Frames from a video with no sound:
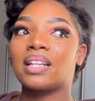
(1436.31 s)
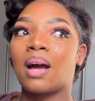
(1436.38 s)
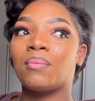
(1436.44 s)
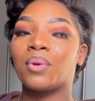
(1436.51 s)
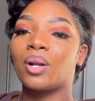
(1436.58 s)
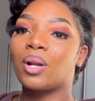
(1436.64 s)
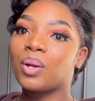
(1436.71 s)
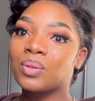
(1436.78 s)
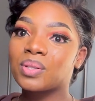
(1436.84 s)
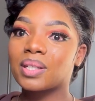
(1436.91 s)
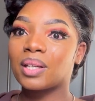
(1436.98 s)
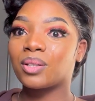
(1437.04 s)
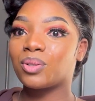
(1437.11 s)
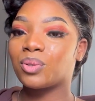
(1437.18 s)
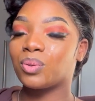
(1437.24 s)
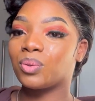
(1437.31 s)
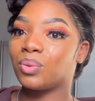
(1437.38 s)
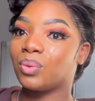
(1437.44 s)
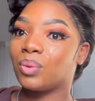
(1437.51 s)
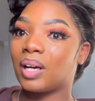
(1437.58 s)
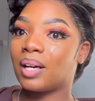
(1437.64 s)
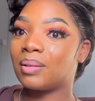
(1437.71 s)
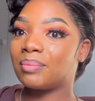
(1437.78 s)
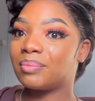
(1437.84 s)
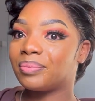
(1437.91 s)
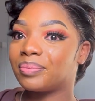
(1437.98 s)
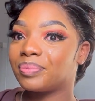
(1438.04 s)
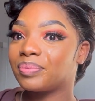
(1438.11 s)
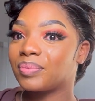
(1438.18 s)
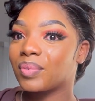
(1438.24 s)
I'm closer to
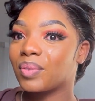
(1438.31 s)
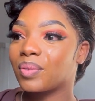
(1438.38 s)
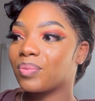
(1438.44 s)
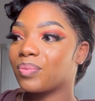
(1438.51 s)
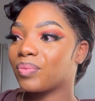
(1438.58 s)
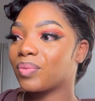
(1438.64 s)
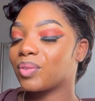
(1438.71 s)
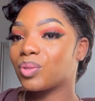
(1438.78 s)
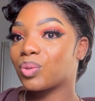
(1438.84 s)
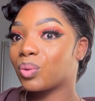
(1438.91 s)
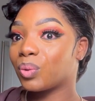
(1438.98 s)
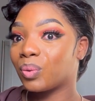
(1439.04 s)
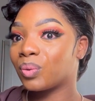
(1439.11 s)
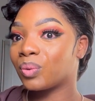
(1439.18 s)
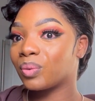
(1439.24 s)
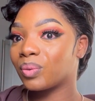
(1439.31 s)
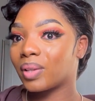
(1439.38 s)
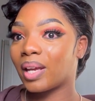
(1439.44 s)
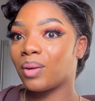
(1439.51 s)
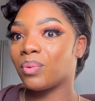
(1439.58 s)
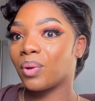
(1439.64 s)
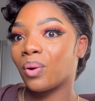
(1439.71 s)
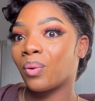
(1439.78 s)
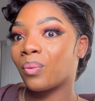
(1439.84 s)
school and we all